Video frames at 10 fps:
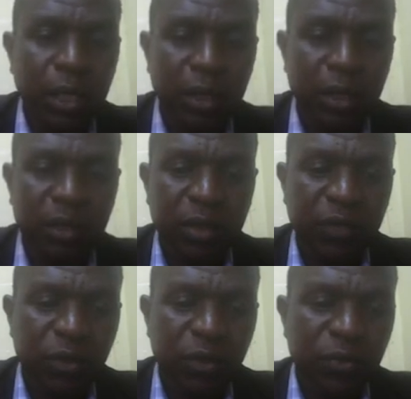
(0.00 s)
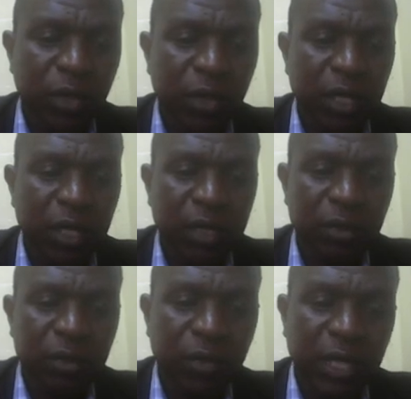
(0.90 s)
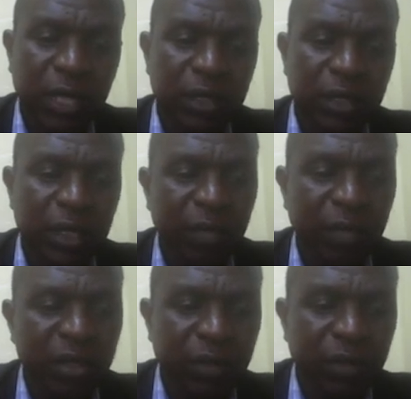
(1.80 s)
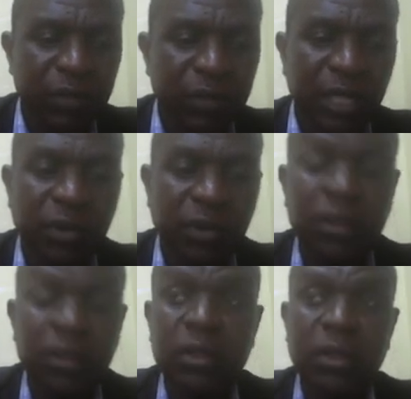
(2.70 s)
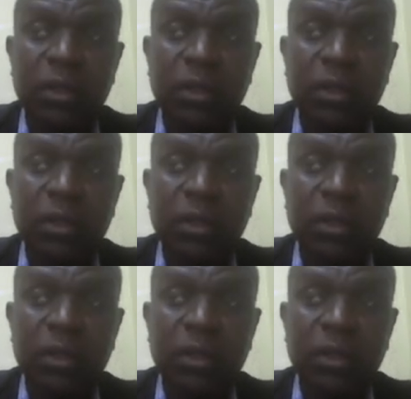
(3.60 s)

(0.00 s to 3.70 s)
develop your lesson plans in a matter of seconds.